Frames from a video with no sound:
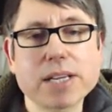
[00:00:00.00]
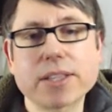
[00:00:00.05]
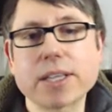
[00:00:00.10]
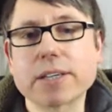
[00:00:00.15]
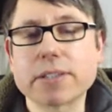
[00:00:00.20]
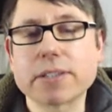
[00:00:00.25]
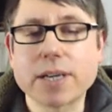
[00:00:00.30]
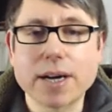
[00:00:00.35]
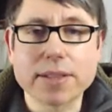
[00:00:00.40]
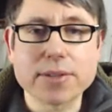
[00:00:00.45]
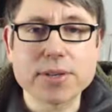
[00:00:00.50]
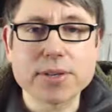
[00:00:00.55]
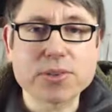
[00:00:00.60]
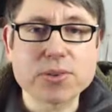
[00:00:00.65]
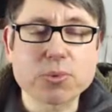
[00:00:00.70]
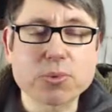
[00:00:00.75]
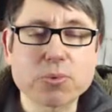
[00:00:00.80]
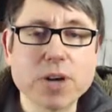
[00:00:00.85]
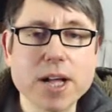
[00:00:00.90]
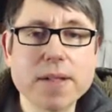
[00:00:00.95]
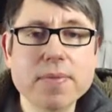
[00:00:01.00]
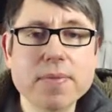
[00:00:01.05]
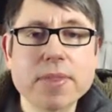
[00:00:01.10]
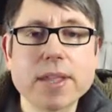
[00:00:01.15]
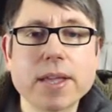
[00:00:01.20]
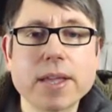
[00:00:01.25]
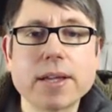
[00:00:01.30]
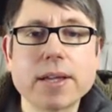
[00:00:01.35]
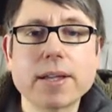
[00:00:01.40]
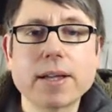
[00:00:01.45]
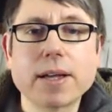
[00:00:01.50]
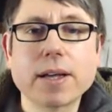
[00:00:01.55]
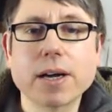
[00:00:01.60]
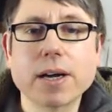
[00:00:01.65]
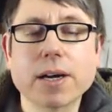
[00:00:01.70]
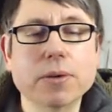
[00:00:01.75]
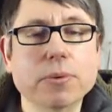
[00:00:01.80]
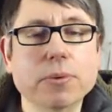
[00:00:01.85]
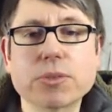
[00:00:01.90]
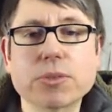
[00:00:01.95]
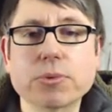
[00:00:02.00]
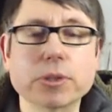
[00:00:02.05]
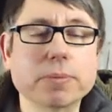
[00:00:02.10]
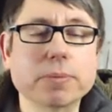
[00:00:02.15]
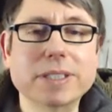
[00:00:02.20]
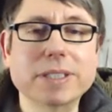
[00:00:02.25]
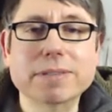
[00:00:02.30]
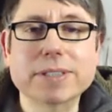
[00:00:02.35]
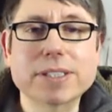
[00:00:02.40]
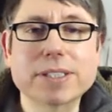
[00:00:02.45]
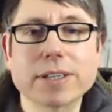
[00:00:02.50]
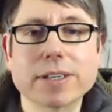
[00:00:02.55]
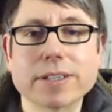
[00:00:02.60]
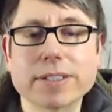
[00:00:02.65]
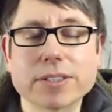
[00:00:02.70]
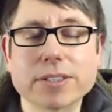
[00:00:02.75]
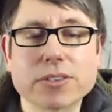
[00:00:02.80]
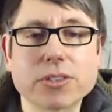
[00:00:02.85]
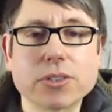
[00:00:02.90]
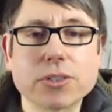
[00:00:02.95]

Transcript: There are others as well, which we'll be returning